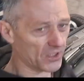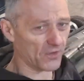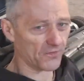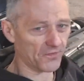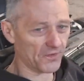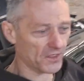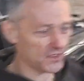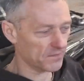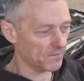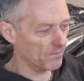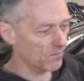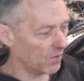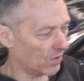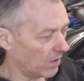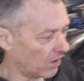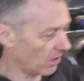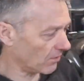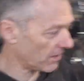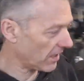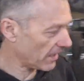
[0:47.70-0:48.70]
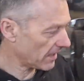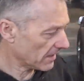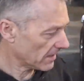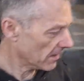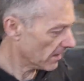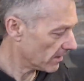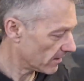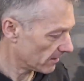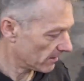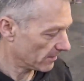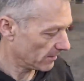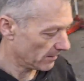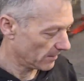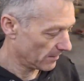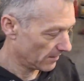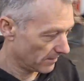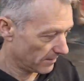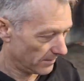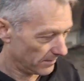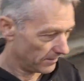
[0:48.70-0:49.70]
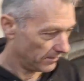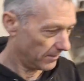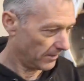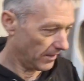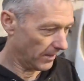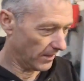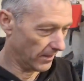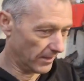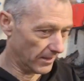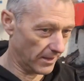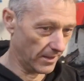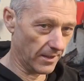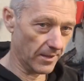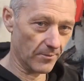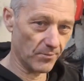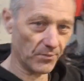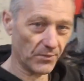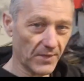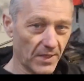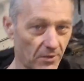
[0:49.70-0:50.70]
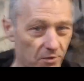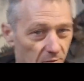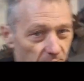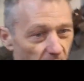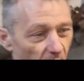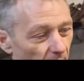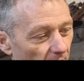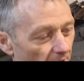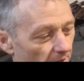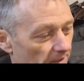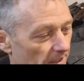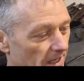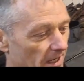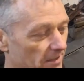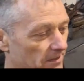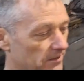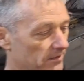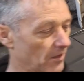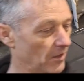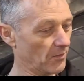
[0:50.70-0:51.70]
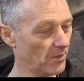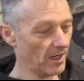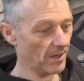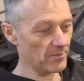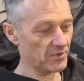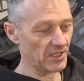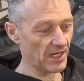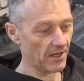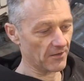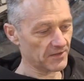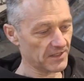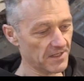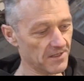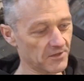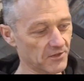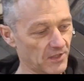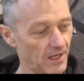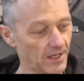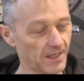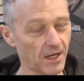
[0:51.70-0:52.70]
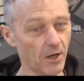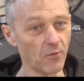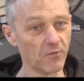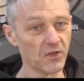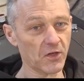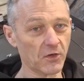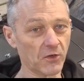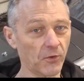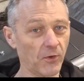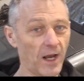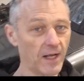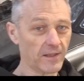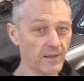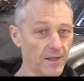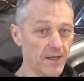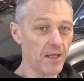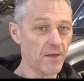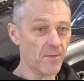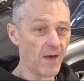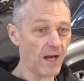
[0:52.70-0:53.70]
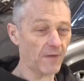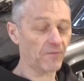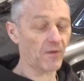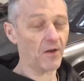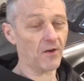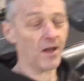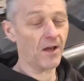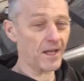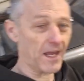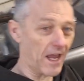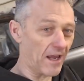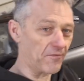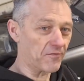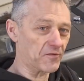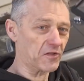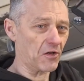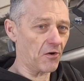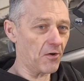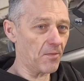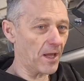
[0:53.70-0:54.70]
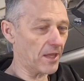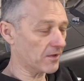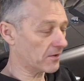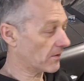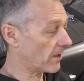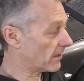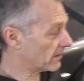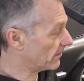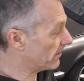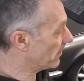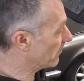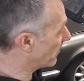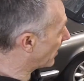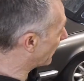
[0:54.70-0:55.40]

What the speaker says: off this morning. I'll just bob around here, don't know why I'm shouting, try to get over the crackling in the microphone. Oh yeah, sorry about the crackling in the